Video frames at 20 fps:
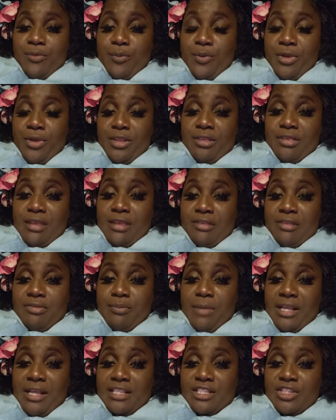Princess
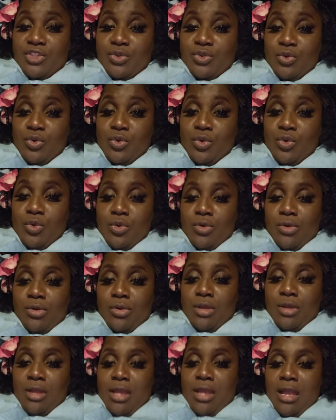Basu.
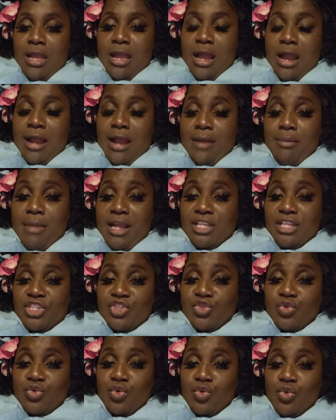Or
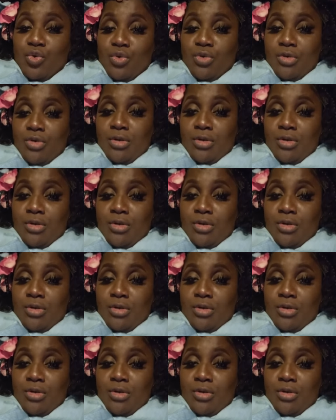Bashu.